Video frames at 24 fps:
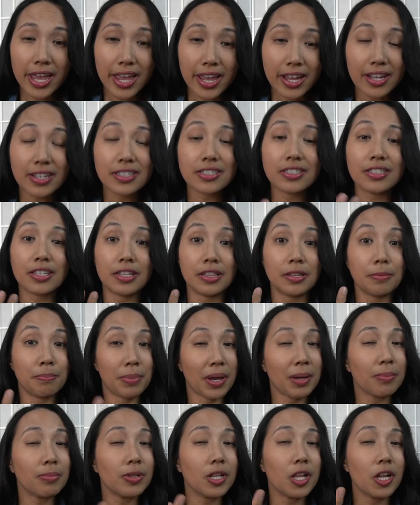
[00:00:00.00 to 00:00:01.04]
and the
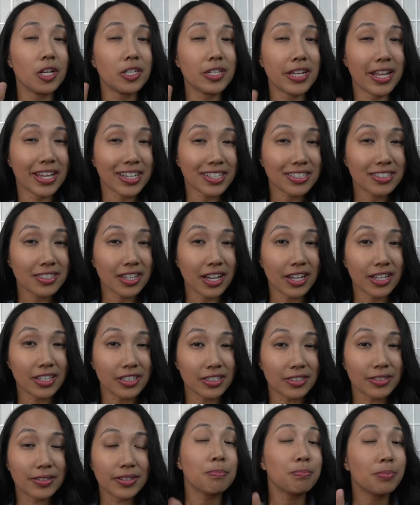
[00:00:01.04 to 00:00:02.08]
Babylon
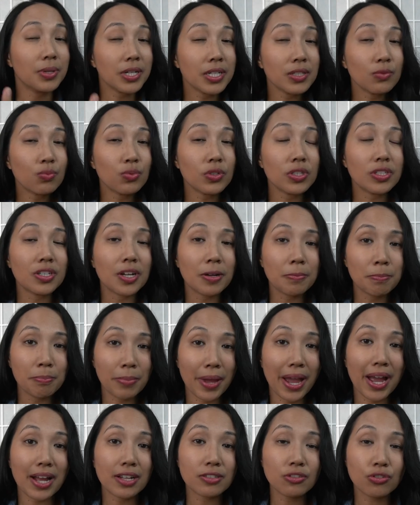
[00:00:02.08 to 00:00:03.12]
exile, but would come
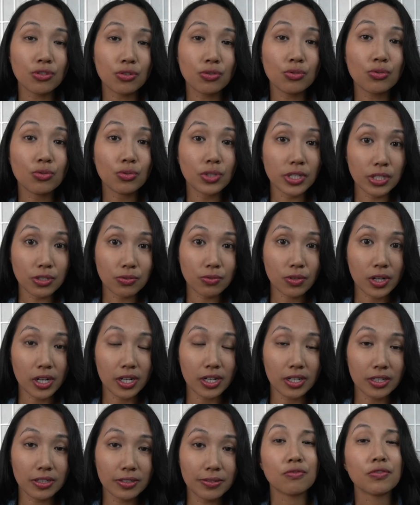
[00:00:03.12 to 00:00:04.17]
back to
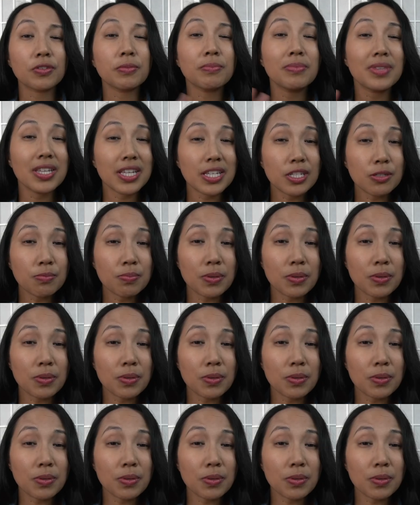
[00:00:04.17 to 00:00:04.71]
Israel. From these